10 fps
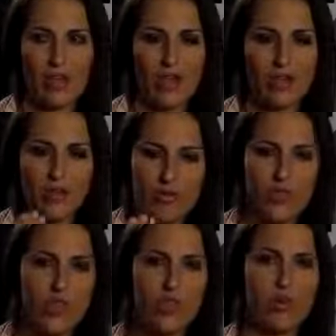when you
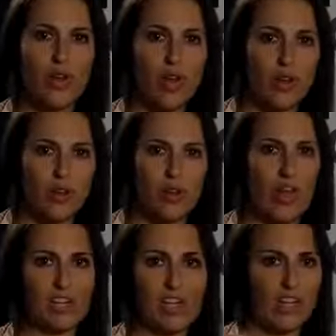think you know, you
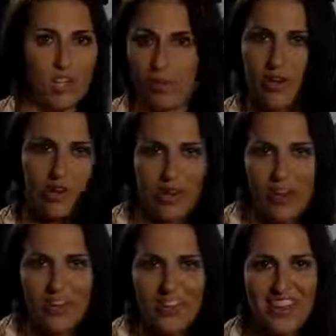actually don't know it
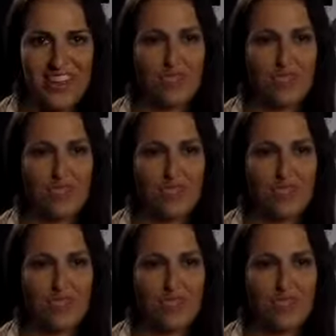all.